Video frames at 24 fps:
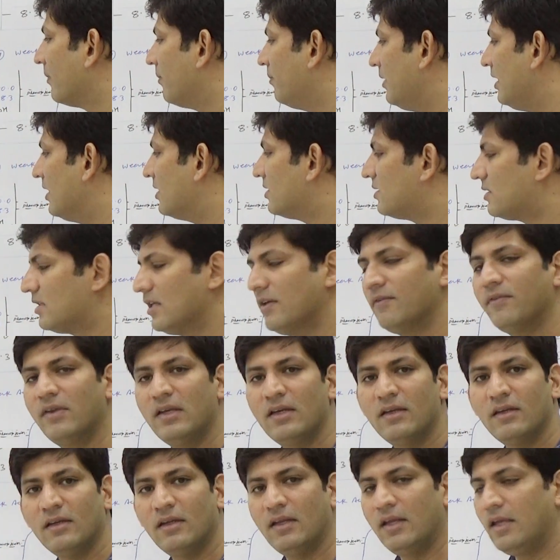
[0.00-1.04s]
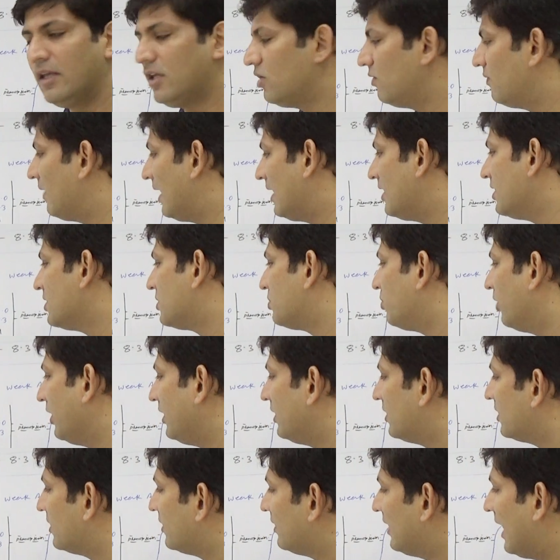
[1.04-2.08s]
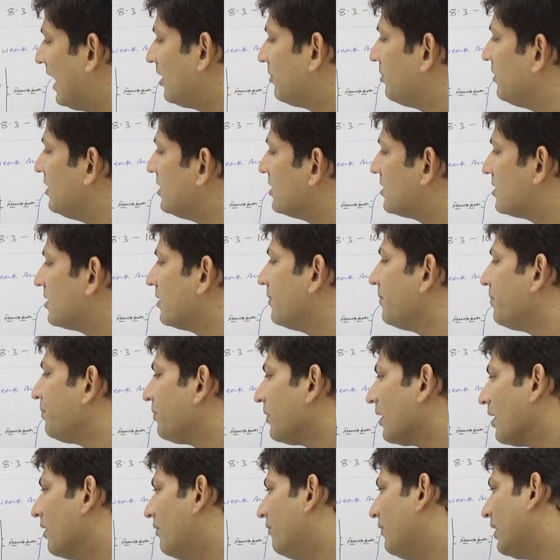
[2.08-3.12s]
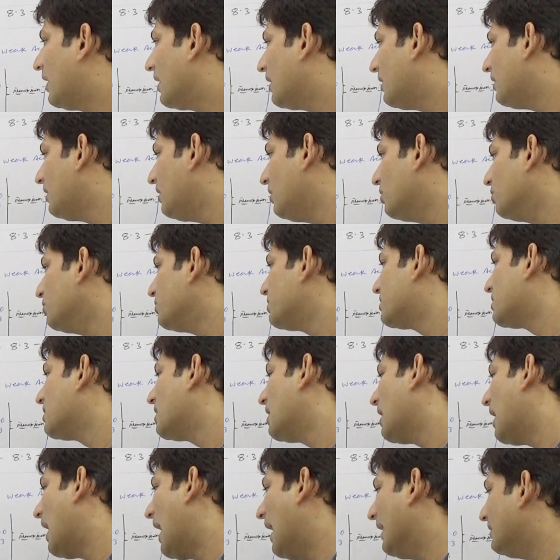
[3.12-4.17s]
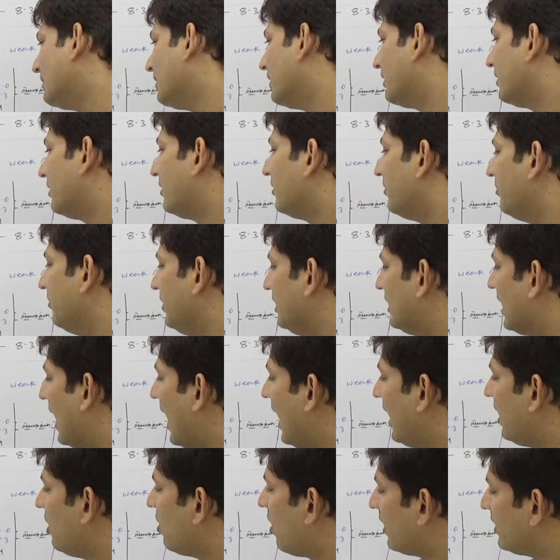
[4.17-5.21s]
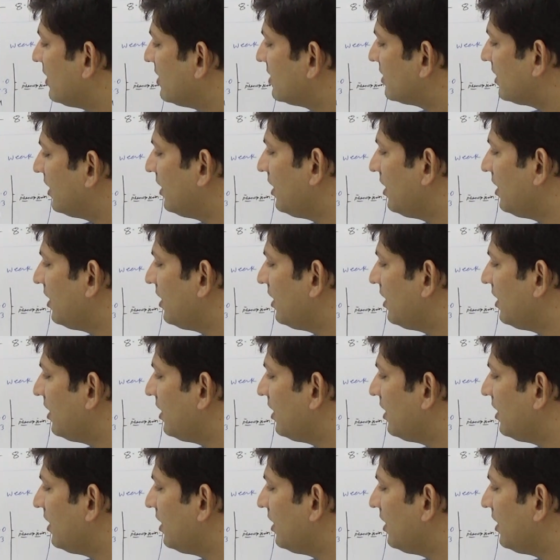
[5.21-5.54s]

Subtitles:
pH 7 equivalence point. That means we can use either methyl orange